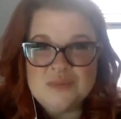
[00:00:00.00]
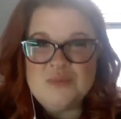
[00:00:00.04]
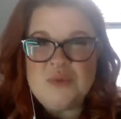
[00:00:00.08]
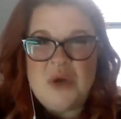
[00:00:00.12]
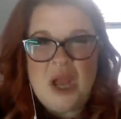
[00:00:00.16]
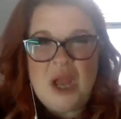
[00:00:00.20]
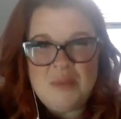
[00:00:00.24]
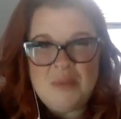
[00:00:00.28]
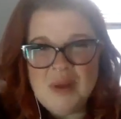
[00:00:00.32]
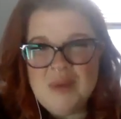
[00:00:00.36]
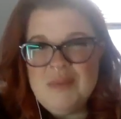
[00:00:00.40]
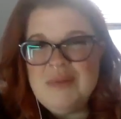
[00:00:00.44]

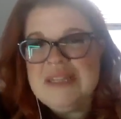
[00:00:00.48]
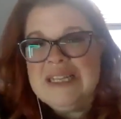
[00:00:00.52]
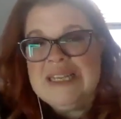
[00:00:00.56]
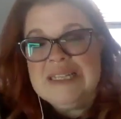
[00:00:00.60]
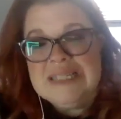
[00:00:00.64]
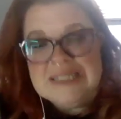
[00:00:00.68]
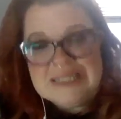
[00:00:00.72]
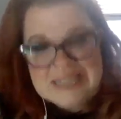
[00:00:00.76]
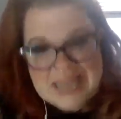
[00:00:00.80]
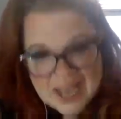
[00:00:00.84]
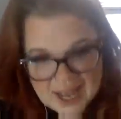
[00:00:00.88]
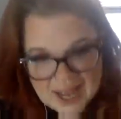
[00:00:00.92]

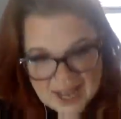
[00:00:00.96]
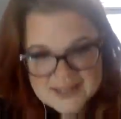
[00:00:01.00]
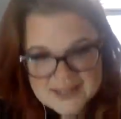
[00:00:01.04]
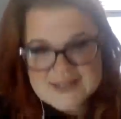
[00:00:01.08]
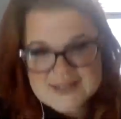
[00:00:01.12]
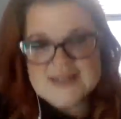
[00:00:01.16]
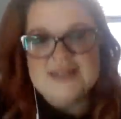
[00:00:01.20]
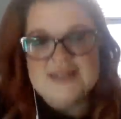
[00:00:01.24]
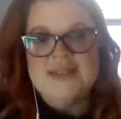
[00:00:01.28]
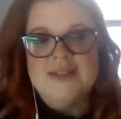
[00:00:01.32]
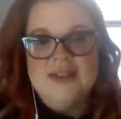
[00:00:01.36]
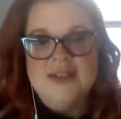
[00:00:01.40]
probably not
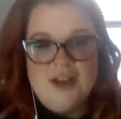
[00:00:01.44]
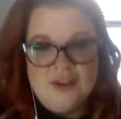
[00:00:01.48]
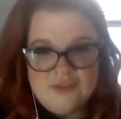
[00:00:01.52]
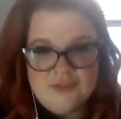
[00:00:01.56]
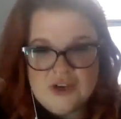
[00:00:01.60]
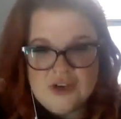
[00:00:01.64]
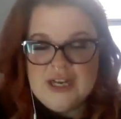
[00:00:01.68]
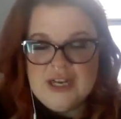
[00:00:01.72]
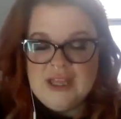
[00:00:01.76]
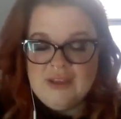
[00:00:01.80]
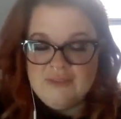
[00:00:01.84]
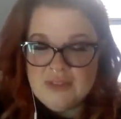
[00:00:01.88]

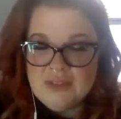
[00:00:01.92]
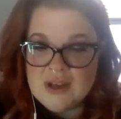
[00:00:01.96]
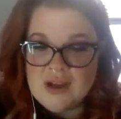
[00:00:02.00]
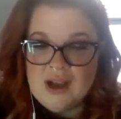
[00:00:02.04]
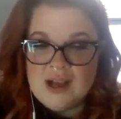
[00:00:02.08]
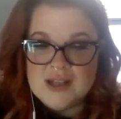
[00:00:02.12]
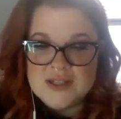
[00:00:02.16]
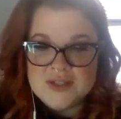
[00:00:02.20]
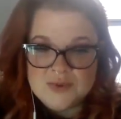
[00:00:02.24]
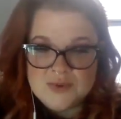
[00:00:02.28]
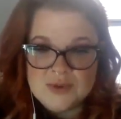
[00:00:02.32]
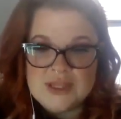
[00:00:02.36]
cover any of the
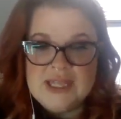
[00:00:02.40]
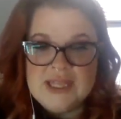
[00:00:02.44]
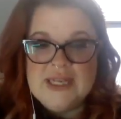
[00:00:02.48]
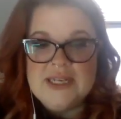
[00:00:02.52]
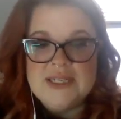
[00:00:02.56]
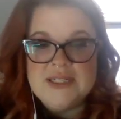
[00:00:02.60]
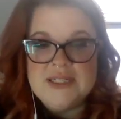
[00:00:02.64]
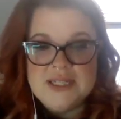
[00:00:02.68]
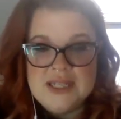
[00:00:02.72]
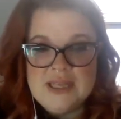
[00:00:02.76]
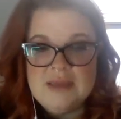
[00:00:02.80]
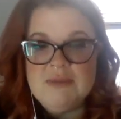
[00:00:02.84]
costs
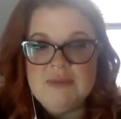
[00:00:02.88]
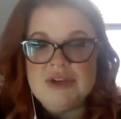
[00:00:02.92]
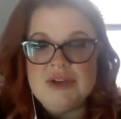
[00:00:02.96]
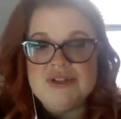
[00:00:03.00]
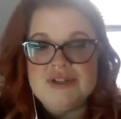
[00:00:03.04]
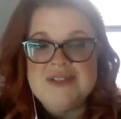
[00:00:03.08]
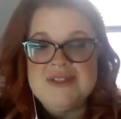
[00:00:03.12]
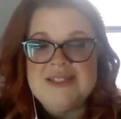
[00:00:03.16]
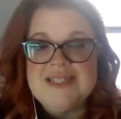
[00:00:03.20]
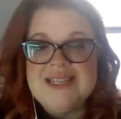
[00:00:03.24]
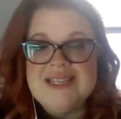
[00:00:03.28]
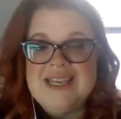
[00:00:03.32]
related to the
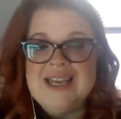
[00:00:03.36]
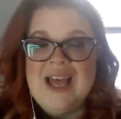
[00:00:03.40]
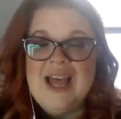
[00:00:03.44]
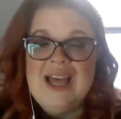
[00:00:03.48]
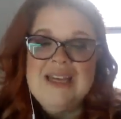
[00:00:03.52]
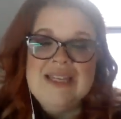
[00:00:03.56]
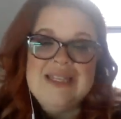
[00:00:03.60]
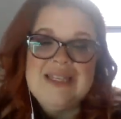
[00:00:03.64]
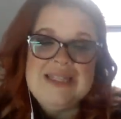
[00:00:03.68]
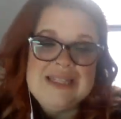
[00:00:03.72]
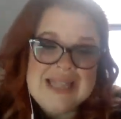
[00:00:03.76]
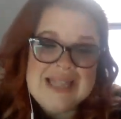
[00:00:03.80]
emergency
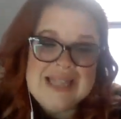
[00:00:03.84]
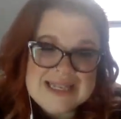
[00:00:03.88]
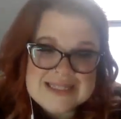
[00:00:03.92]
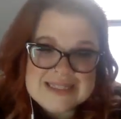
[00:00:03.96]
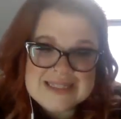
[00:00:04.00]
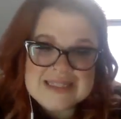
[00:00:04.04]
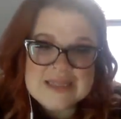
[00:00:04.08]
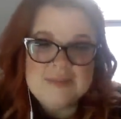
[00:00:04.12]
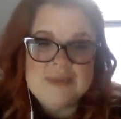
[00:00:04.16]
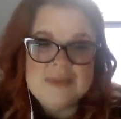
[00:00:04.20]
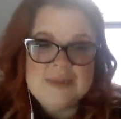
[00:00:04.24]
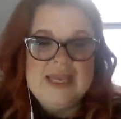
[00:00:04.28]

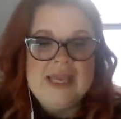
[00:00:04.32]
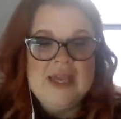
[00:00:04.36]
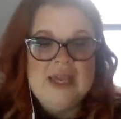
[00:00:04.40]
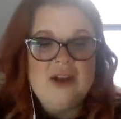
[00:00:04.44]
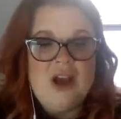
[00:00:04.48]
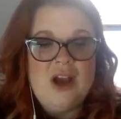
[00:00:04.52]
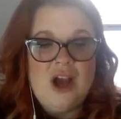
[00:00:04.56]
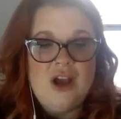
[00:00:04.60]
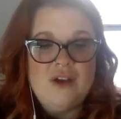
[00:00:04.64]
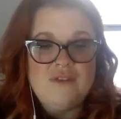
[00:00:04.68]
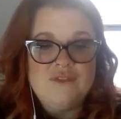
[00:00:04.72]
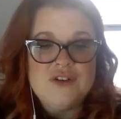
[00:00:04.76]
unless the
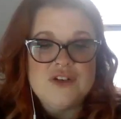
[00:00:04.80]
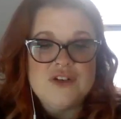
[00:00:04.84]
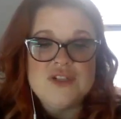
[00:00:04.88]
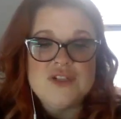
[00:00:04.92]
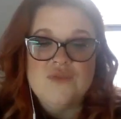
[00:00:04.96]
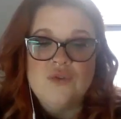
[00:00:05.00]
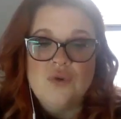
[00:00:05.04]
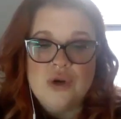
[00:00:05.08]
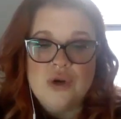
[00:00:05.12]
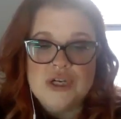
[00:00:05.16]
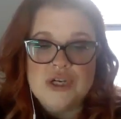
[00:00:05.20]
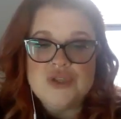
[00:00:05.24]
plan
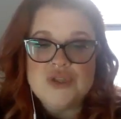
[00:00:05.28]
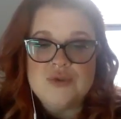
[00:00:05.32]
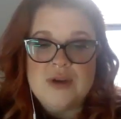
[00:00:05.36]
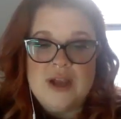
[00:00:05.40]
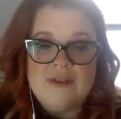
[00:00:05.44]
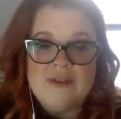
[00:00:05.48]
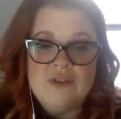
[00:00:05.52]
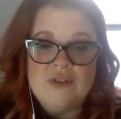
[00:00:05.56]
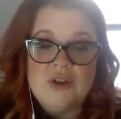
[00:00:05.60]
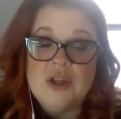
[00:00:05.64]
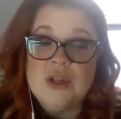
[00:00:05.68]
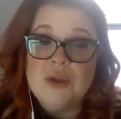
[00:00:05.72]
offers foreign
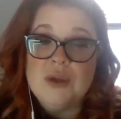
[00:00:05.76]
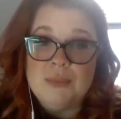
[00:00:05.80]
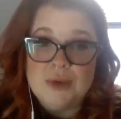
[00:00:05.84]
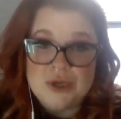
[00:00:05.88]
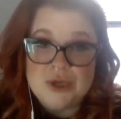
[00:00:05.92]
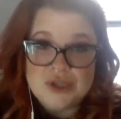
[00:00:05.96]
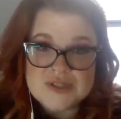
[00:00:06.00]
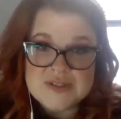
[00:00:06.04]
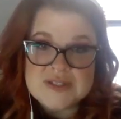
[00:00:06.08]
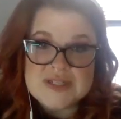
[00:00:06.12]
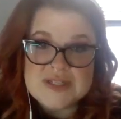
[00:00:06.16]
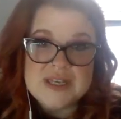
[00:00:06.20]
travel
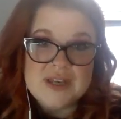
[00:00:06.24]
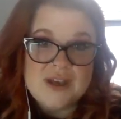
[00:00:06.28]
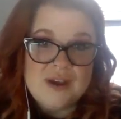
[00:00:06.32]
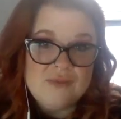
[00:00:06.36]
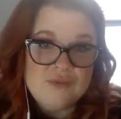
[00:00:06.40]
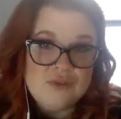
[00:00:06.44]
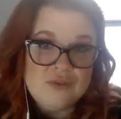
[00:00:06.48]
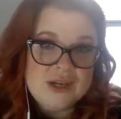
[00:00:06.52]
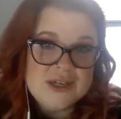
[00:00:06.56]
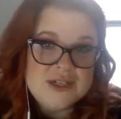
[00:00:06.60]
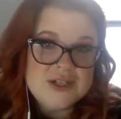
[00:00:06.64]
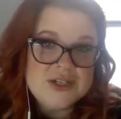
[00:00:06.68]
emergency
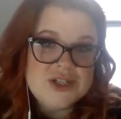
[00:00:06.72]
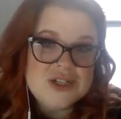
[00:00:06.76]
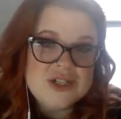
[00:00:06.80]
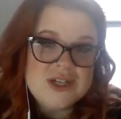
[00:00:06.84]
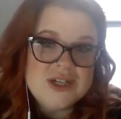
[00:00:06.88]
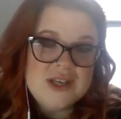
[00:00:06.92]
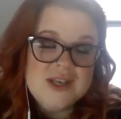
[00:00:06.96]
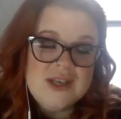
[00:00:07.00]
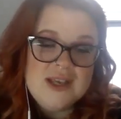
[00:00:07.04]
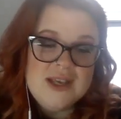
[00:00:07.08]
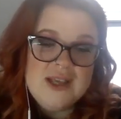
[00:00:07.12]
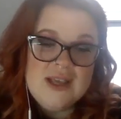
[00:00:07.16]
coverage.